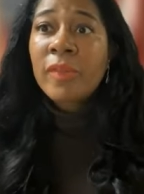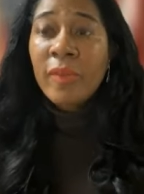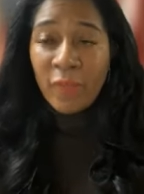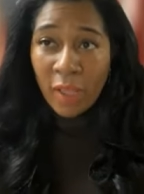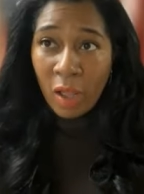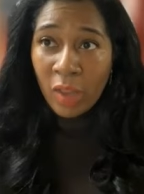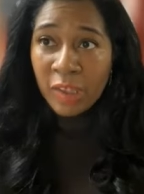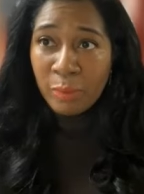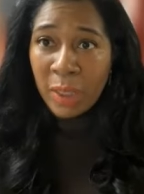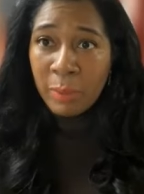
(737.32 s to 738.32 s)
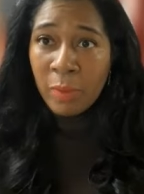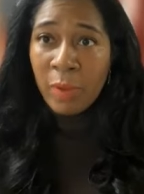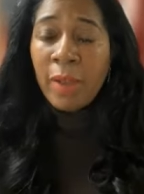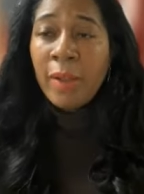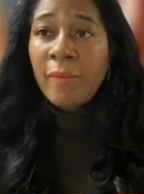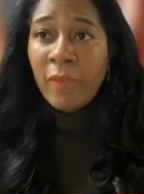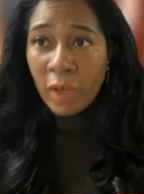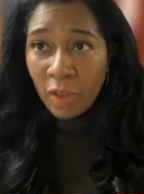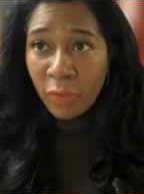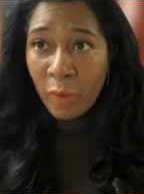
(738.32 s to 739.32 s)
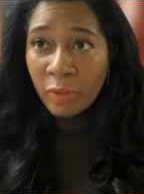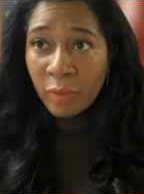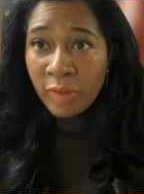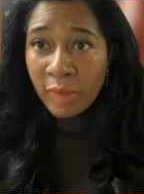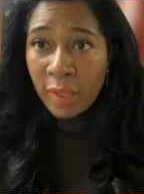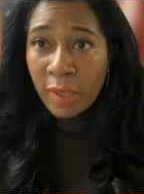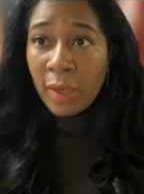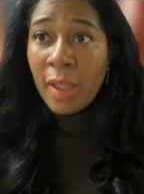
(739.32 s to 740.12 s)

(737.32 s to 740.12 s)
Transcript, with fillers: vet all these people, vet all the folks for Senate,